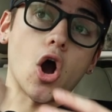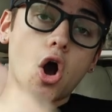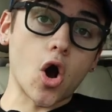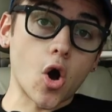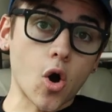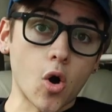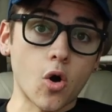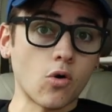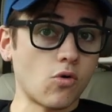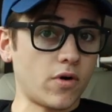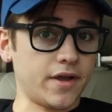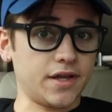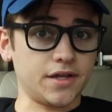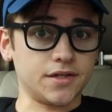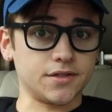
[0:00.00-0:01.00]

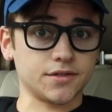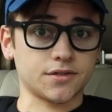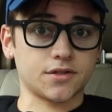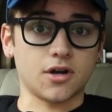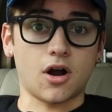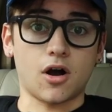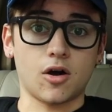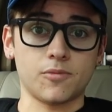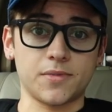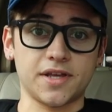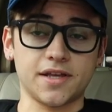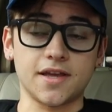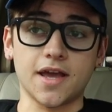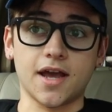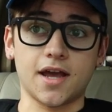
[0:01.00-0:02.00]
always call
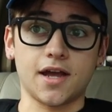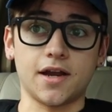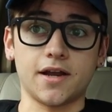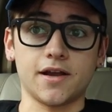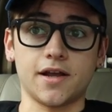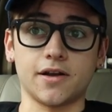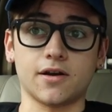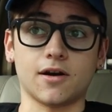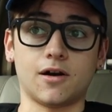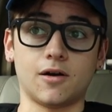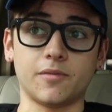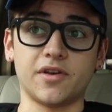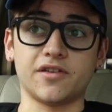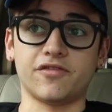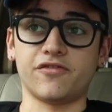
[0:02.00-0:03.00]
me gay and
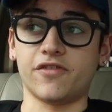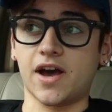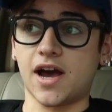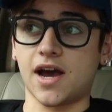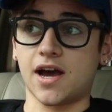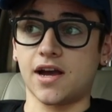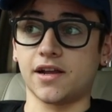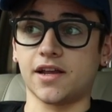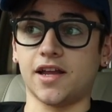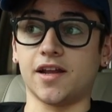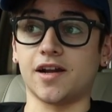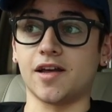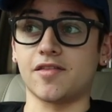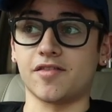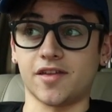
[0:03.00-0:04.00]
call me a fag,
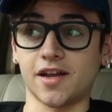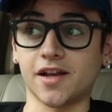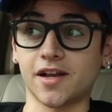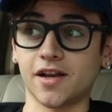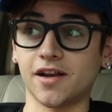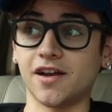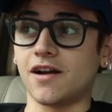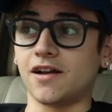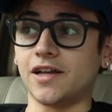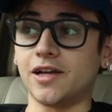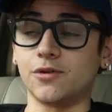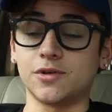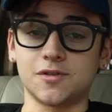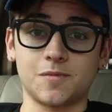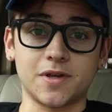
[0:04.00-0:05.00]
and I think
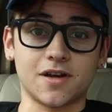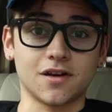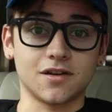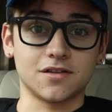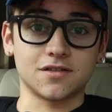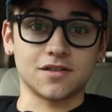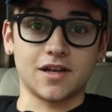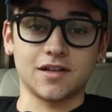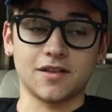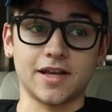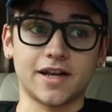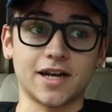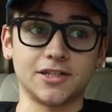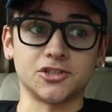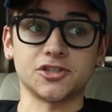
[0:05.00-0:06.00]
it was because,
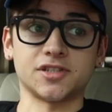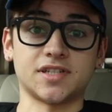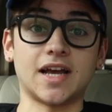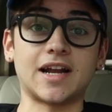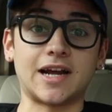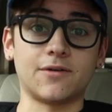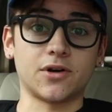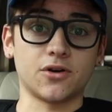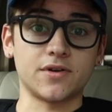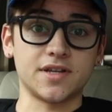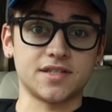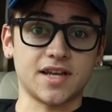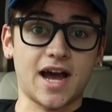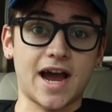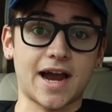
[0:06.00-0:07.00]
like I just said, I would
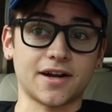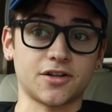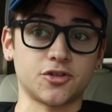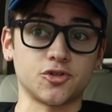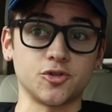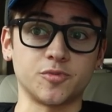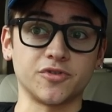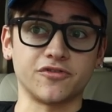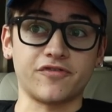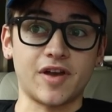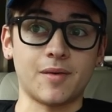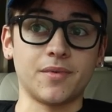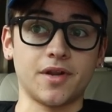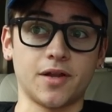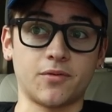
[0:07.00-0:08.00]
always act super
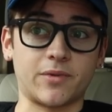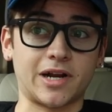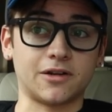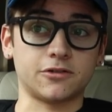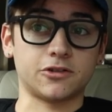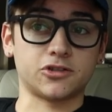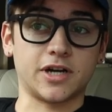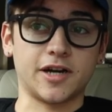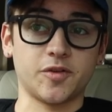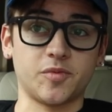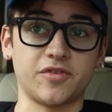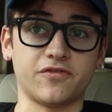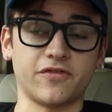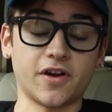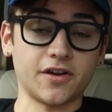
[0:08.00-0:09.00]
feminine when I was trying to
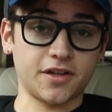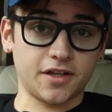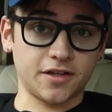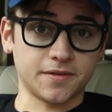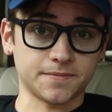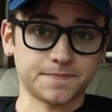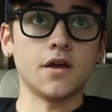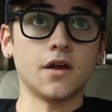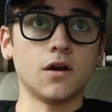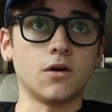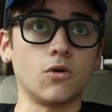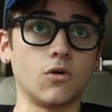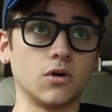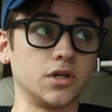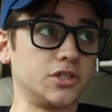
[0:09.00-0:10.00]
be funny
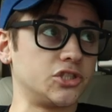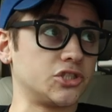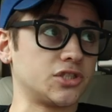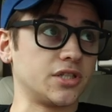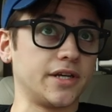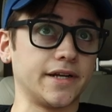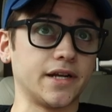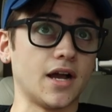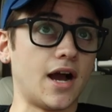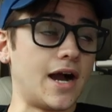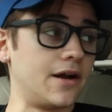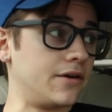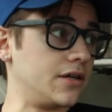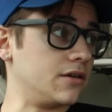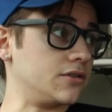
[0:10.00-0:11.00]
or just like,
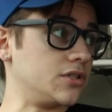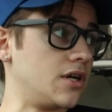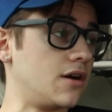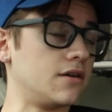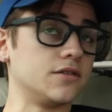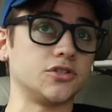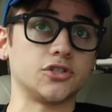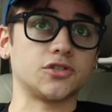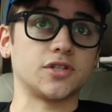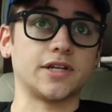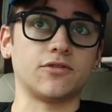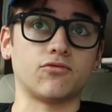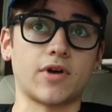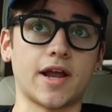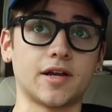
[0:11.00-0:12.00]
I don't know, just
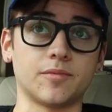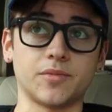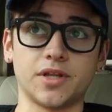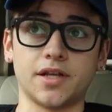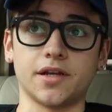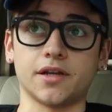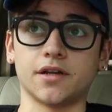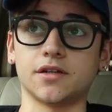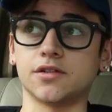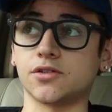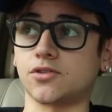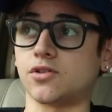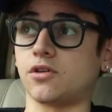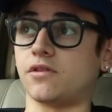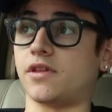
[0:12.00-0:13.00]
like randomly.
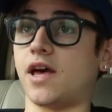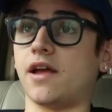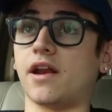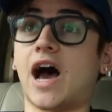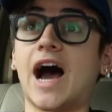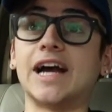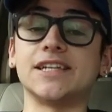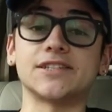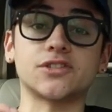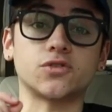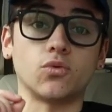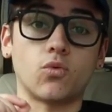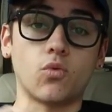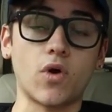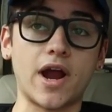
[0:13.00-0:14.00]
So then I
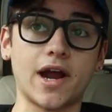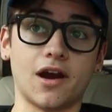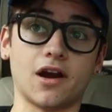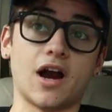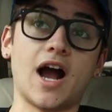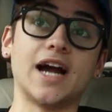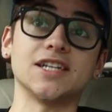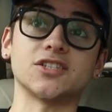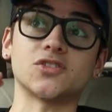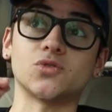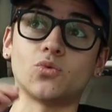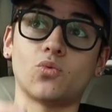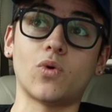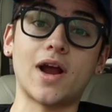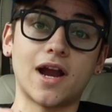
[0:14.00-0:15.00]
swear
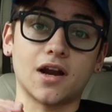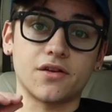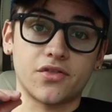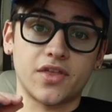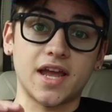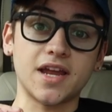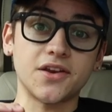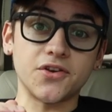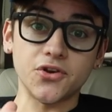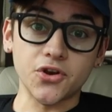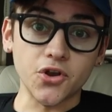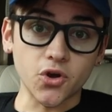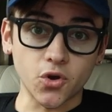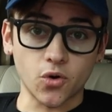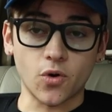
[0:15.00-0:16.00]
they
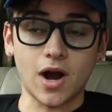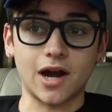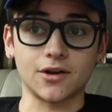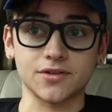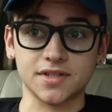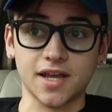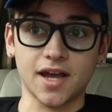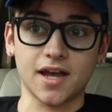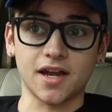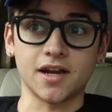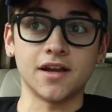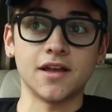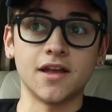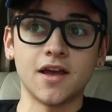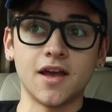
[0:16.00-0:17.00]
knew I was gay,
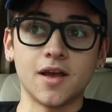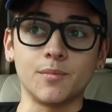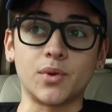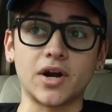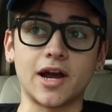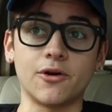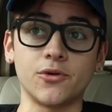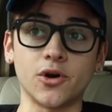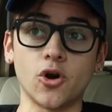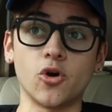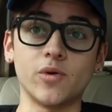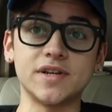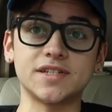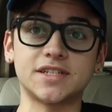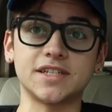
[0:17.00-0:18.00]
but I would
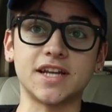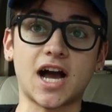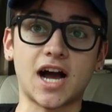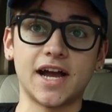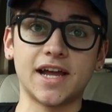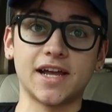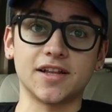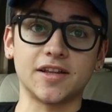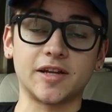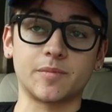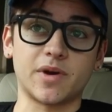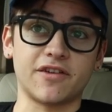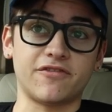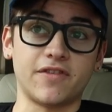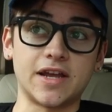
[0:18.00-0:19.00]
always deny it, like
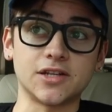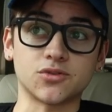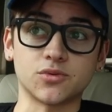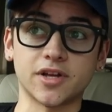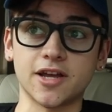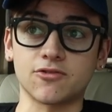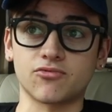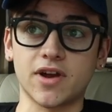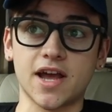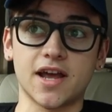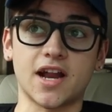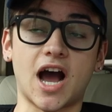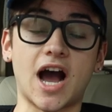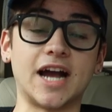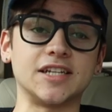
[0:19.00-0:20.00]
my face would get
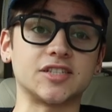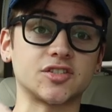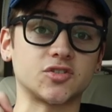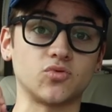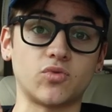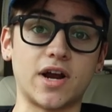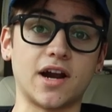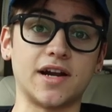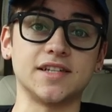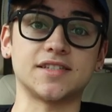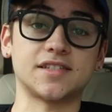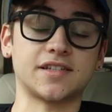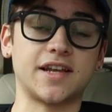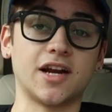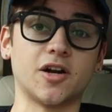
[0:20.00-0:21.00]
red. I swear it
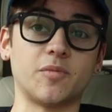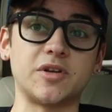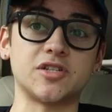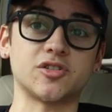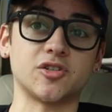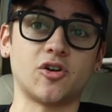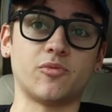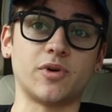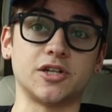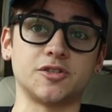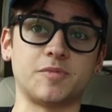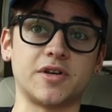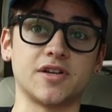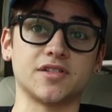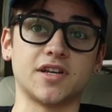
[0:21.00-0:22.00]
scared me so
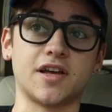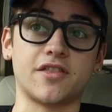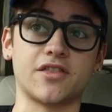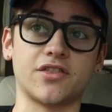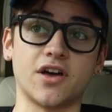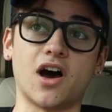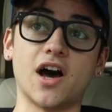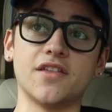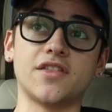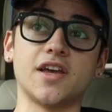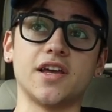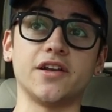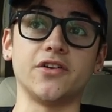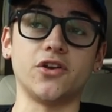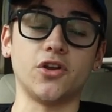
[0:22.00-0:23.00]
much because I thought
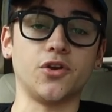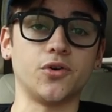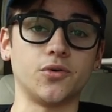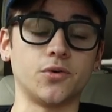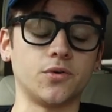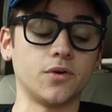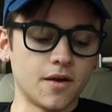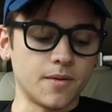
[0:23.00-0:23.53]
they knew.